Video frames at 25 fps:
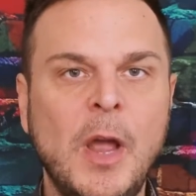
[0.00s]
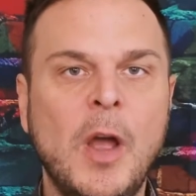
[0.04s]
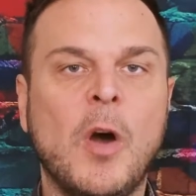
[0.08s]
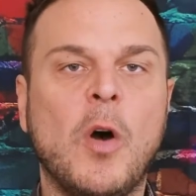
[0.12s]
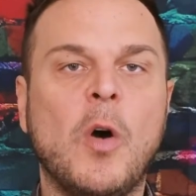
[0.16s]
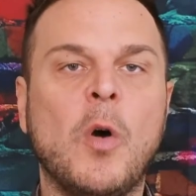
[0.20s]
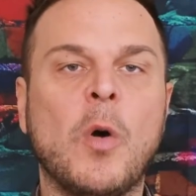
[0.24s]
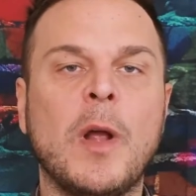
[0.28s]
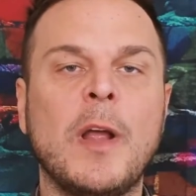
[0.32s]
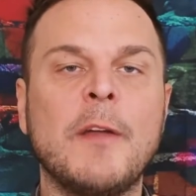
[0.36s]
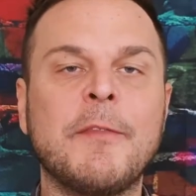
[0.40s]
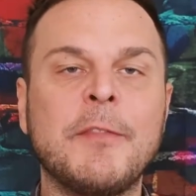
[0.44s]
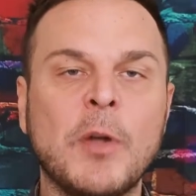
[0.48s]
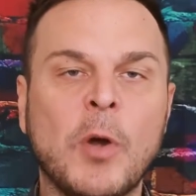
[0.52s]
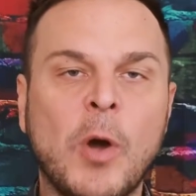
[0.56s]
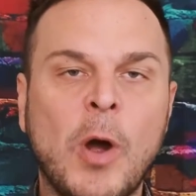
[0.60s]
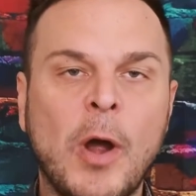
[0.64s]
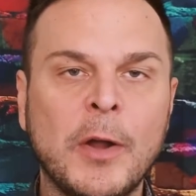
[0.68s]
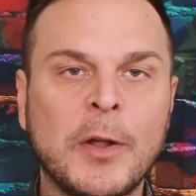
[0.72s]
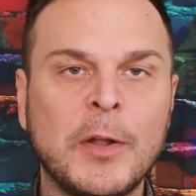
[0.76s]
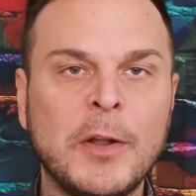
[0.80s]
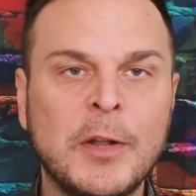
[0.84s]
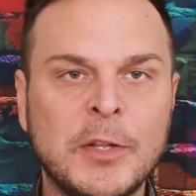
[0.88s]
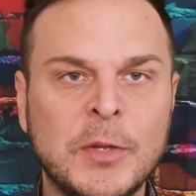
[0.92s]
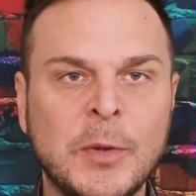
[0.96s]
Or if you are
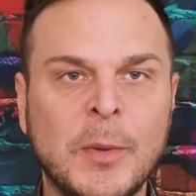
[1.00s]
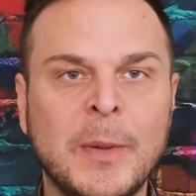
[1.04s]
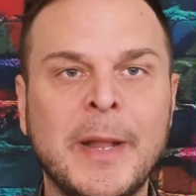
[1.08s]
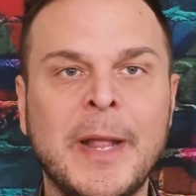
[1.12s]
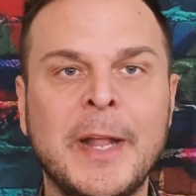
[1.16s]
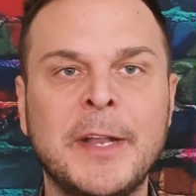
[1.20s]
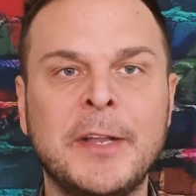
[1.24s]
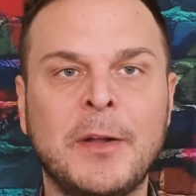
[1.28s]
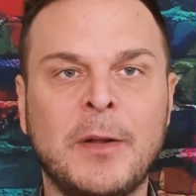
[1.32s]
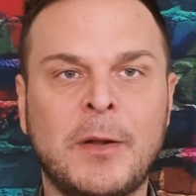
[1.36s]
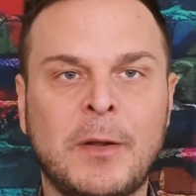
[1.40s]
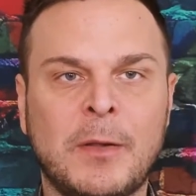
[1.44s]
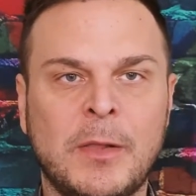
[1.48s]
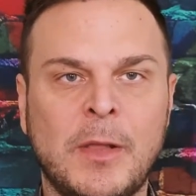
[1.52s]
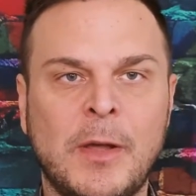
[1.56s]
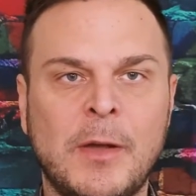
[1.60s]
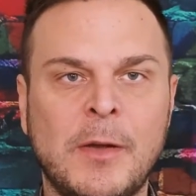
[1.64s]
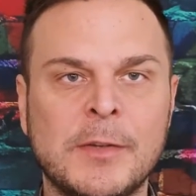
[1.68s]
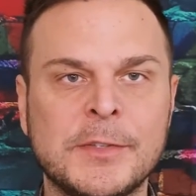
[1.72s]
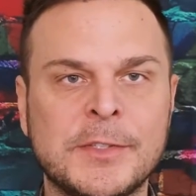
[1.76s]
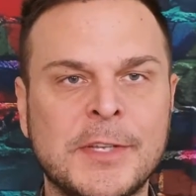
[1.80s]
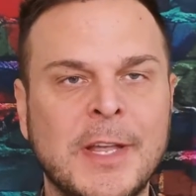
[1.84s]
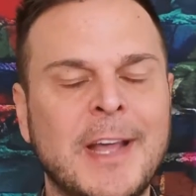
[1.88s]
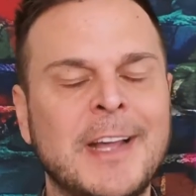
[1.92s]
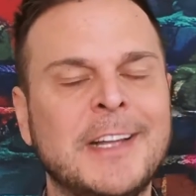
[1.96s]
gonna do it in your
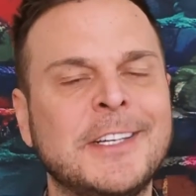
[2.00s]
clothes,